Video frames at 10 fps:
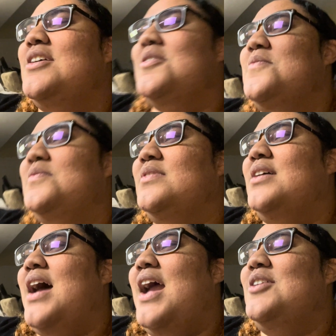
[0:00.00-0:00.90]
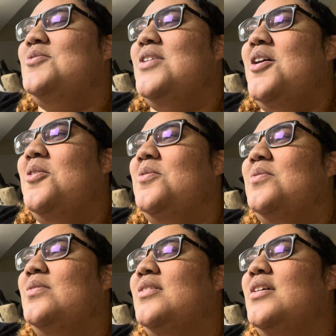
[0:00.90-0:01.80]
of, I don't know.
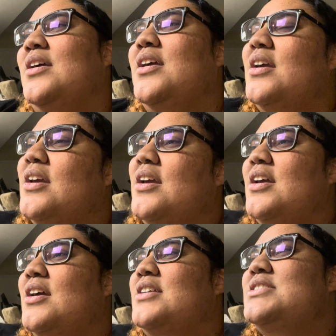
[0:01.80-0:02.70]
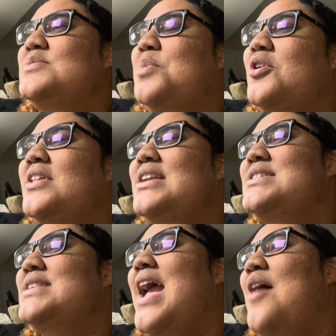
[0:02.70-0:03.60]
Just Bolin
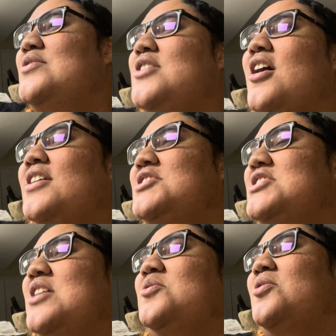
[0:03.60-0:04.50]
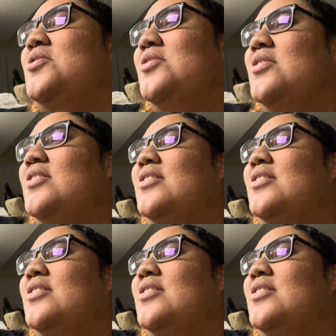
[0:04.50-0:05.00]
as the Avatar in general.